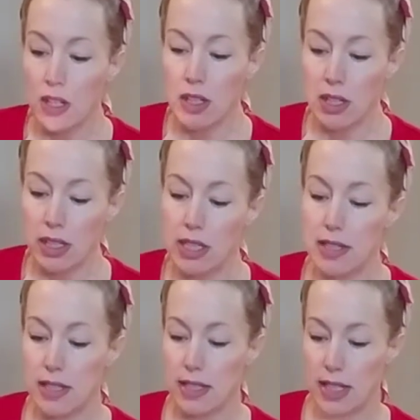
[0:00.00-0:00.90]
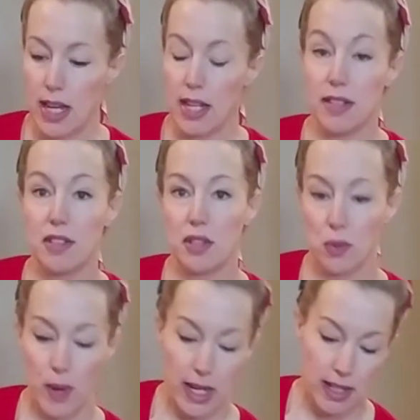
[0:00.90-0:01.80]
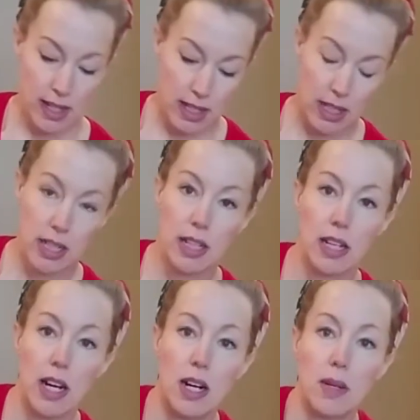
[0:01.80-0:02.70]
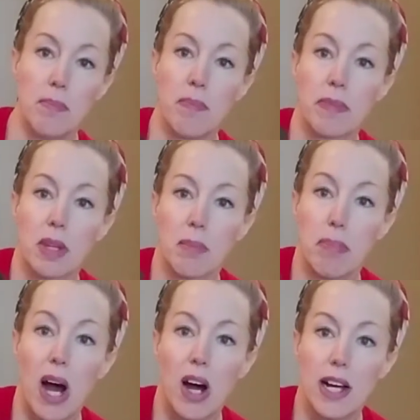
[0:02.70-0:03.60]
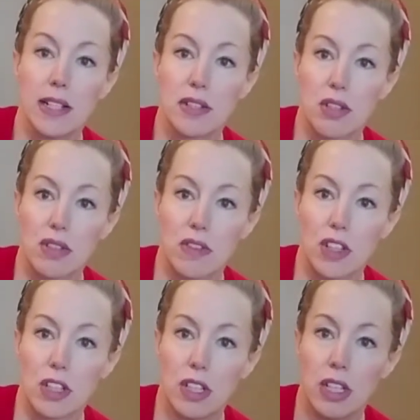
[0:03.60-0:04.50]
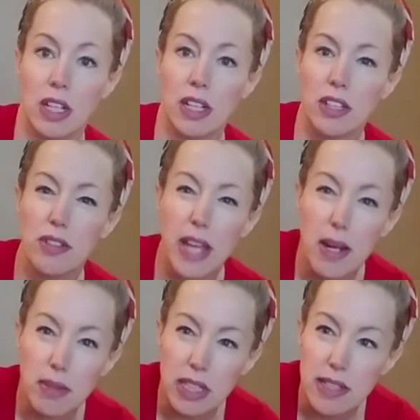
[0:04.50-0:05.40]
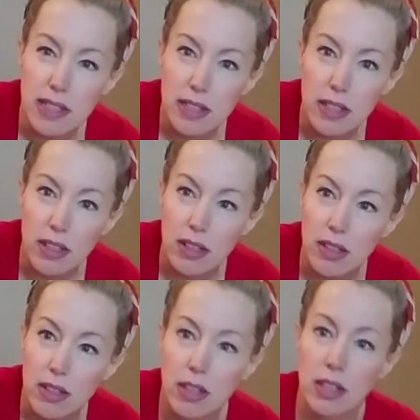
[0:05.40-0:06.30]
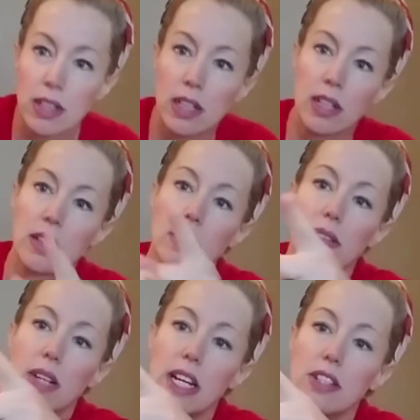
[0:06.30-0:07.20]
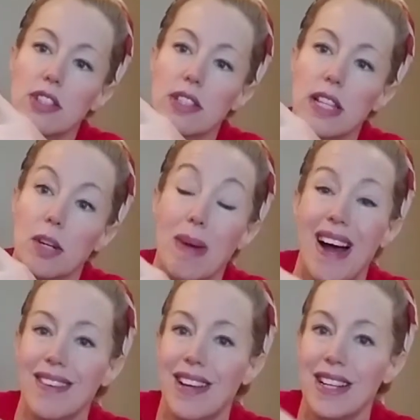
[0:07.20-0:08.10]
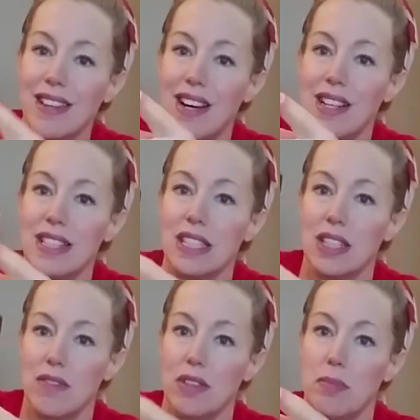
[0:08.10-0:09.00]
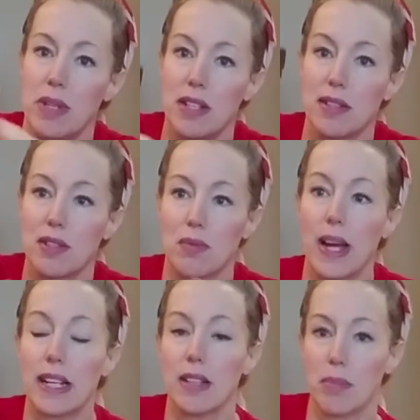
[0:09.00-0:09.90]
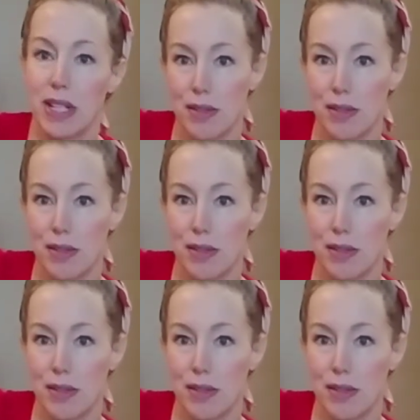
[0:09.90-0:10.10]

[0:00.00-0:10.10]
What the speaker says: This is a serrated pie server. You can't really see the little edges there, but I like the idea of it being serrated because when